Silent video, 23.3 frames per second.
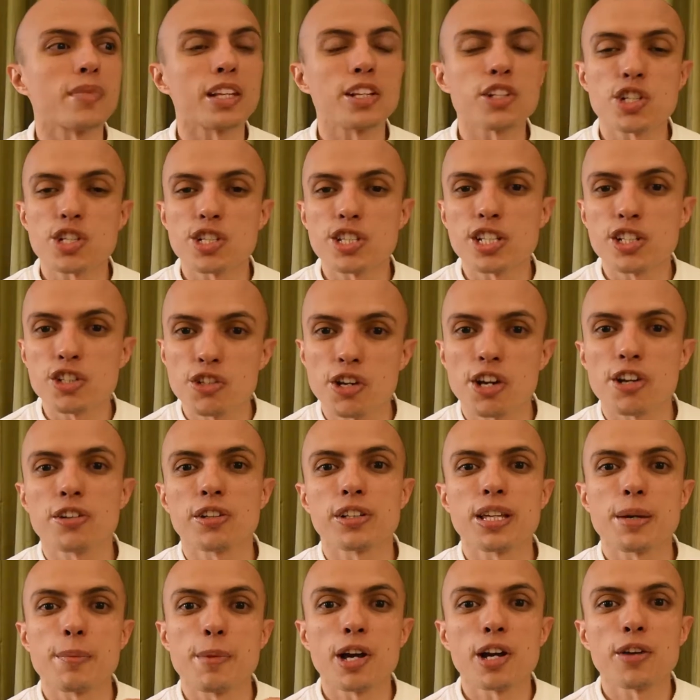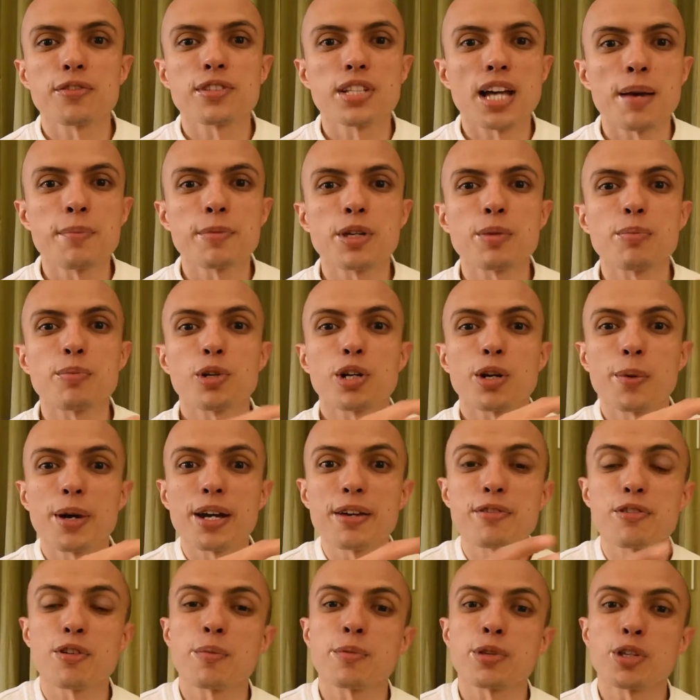just in general, the amount of time you put away
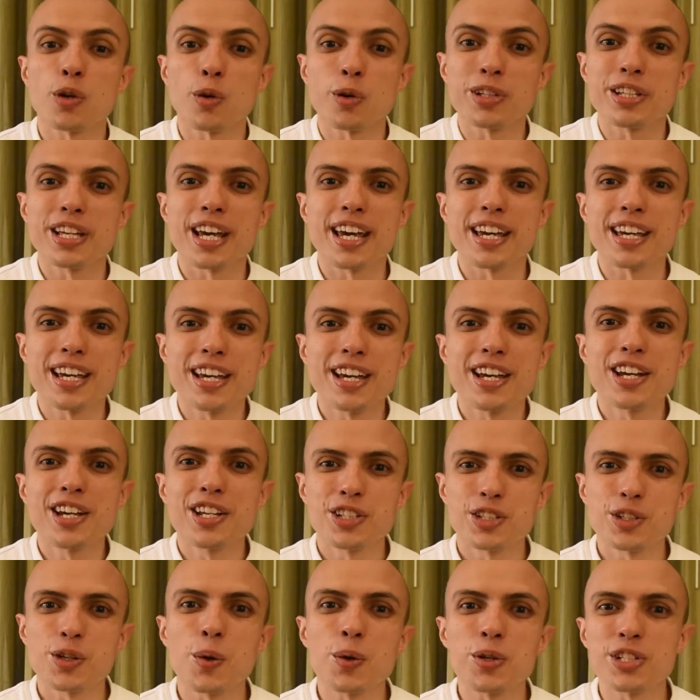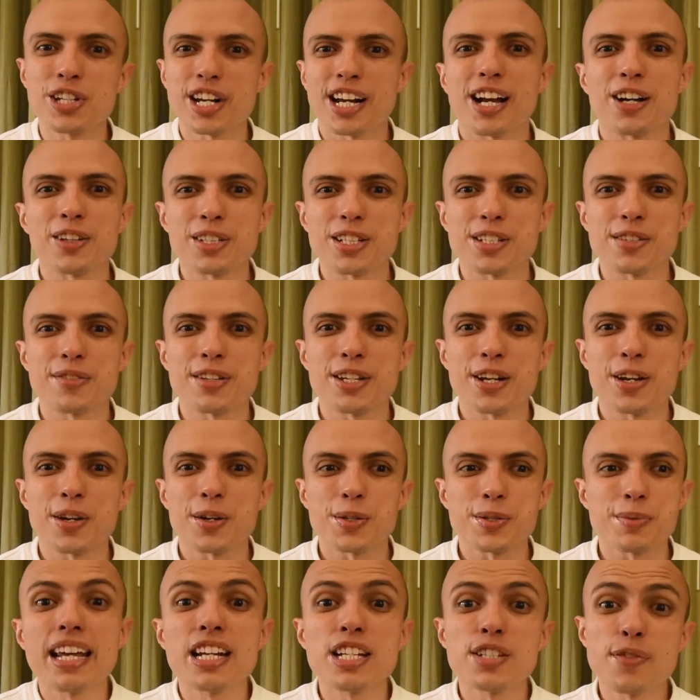from your day to go and check out these
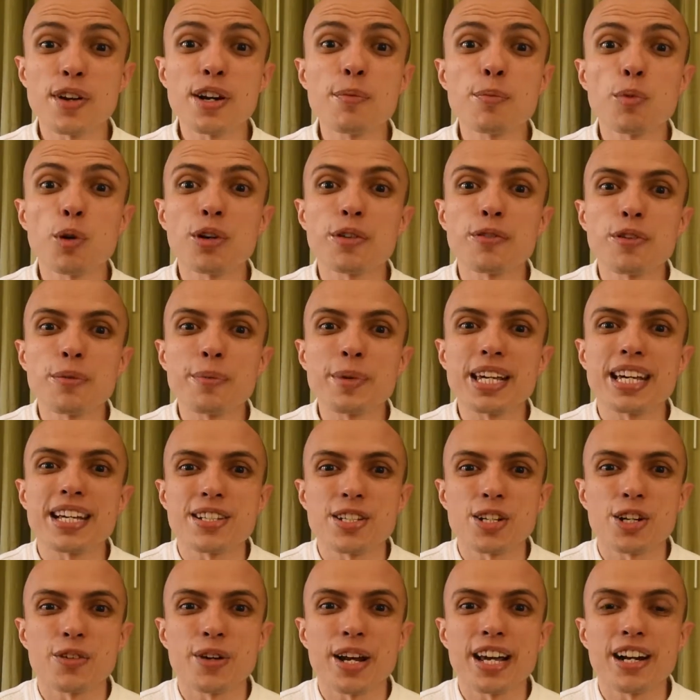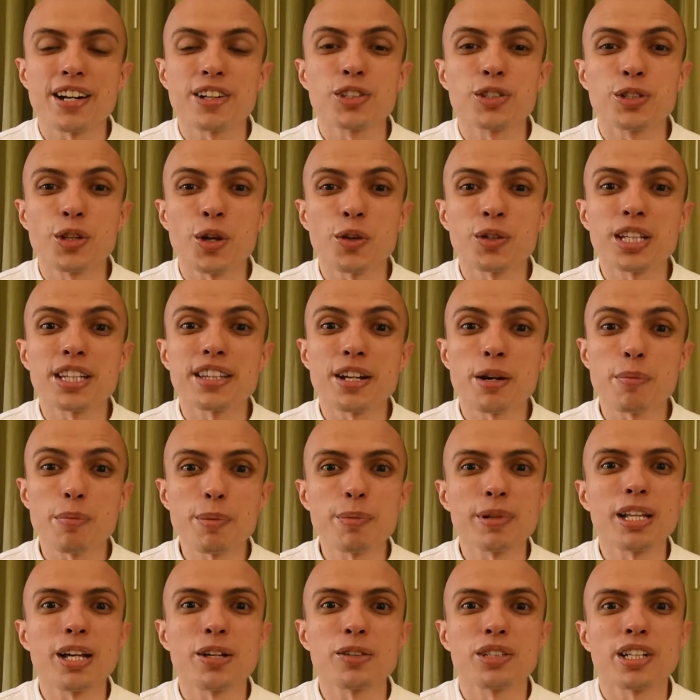videos. It is very important for me as a creator to know that there are
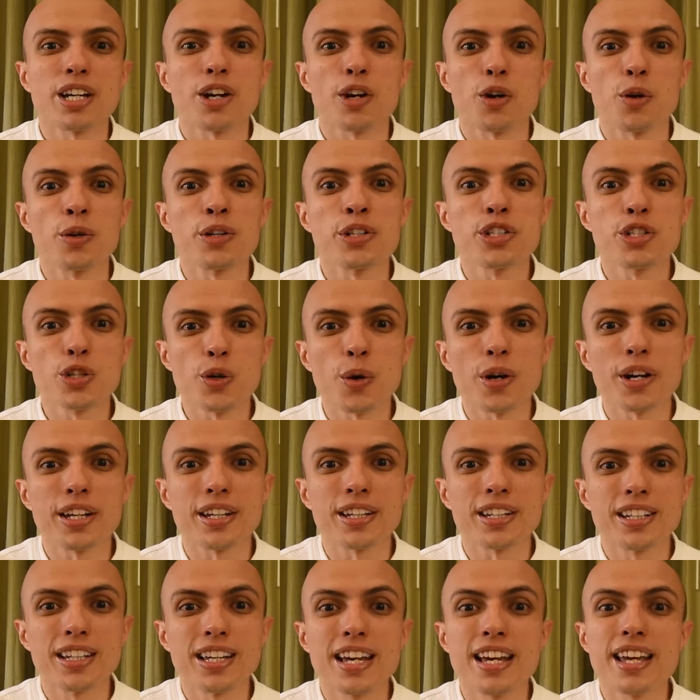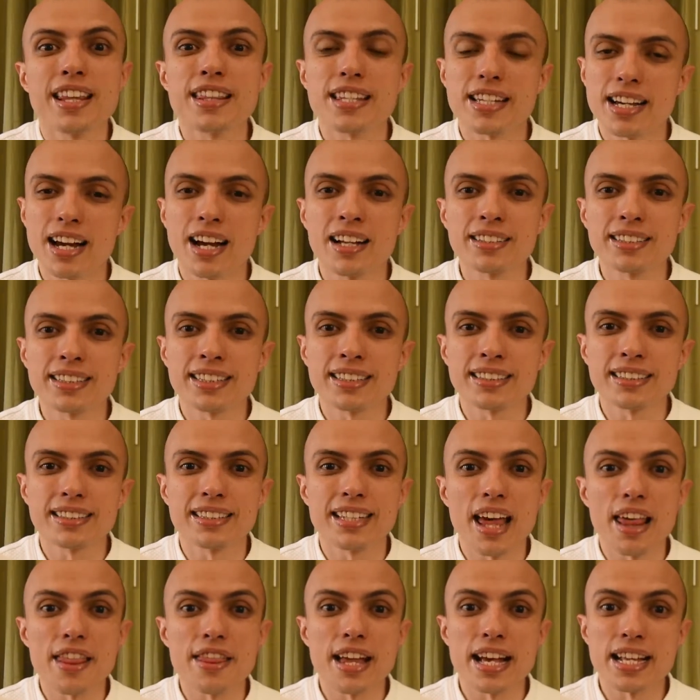people out there who enjoy the content
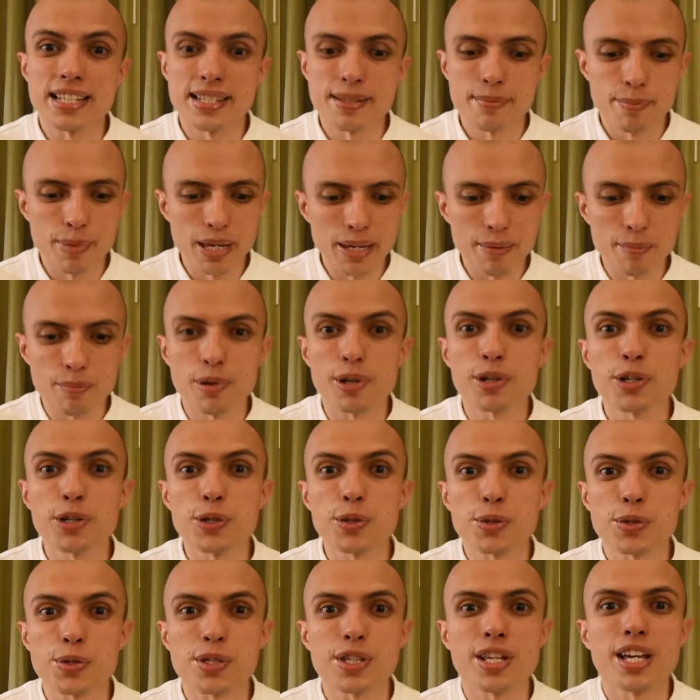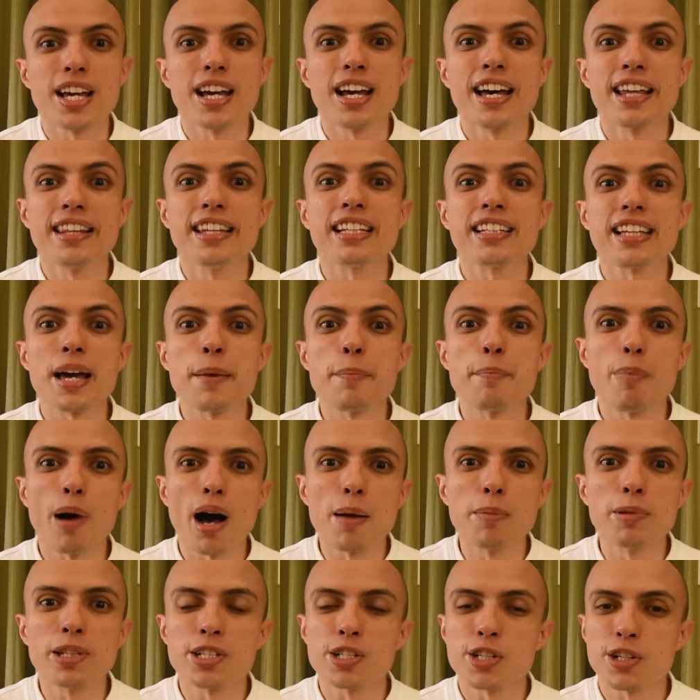that's being produced, that I
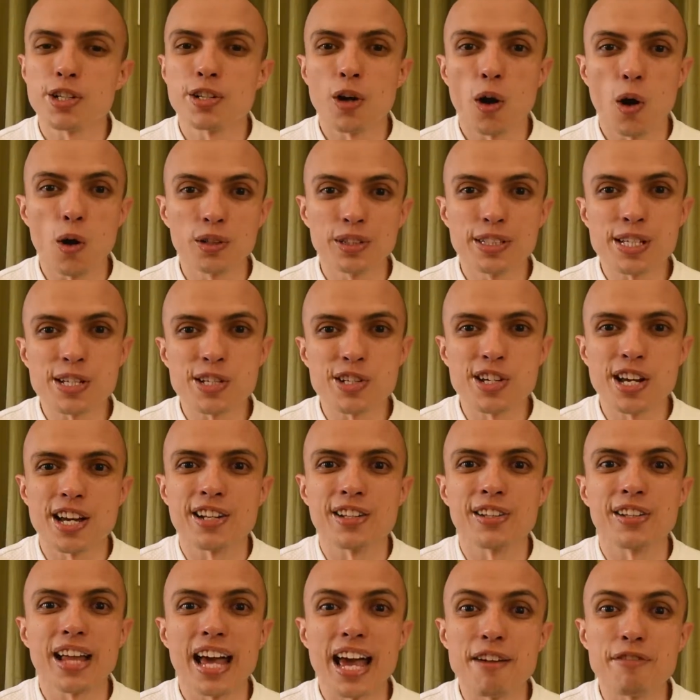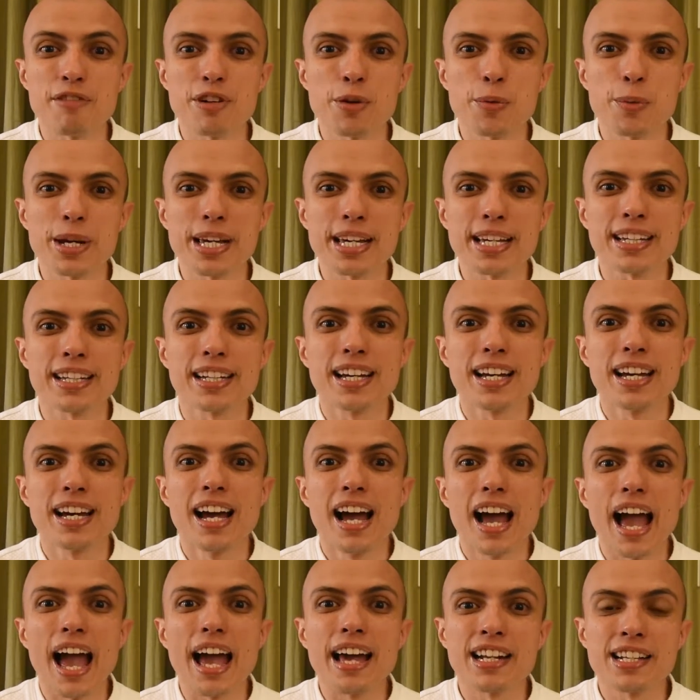publish on this channel every week.
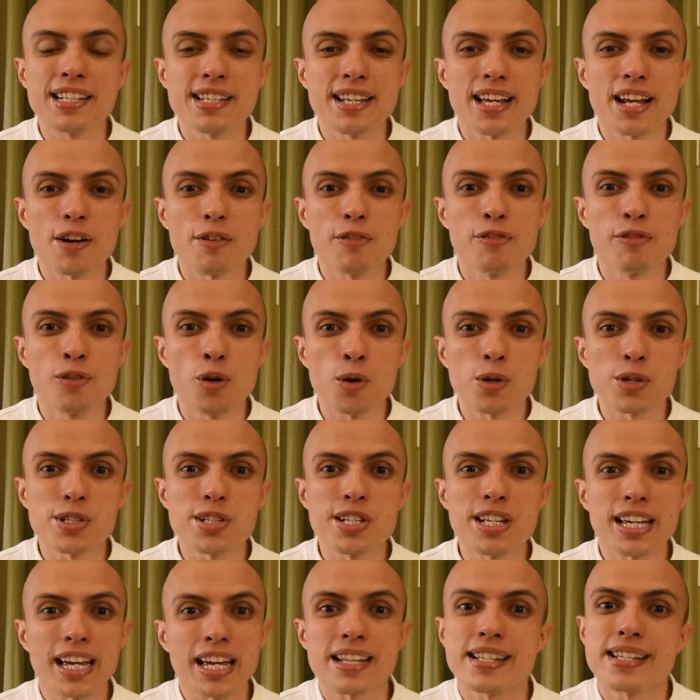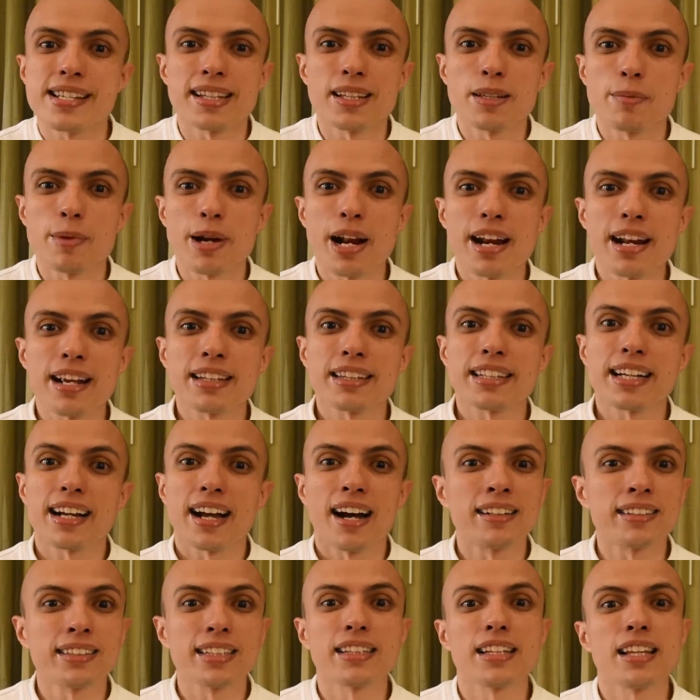And instead of focusing and celebrating the
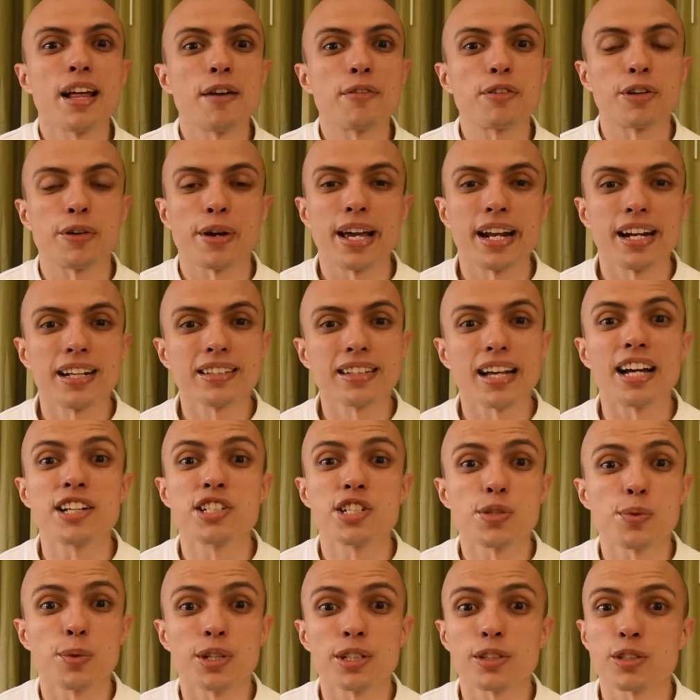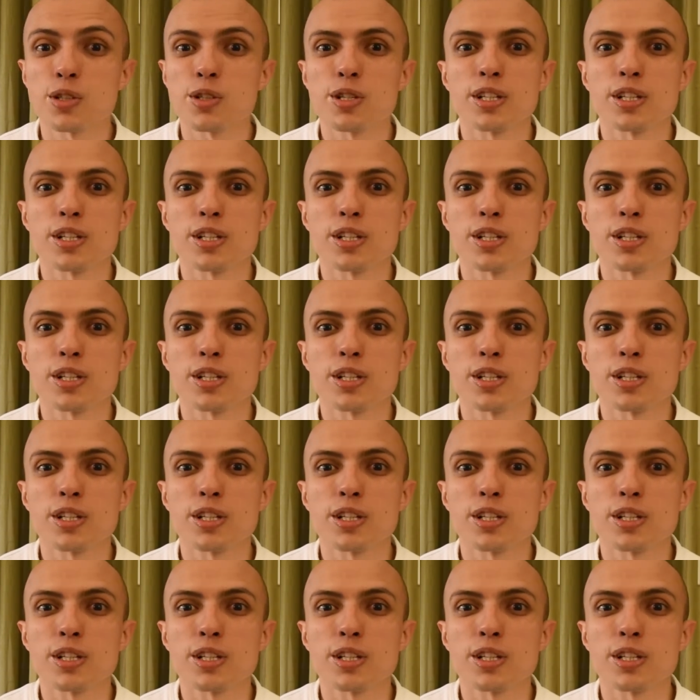content that I've created, I just wanted to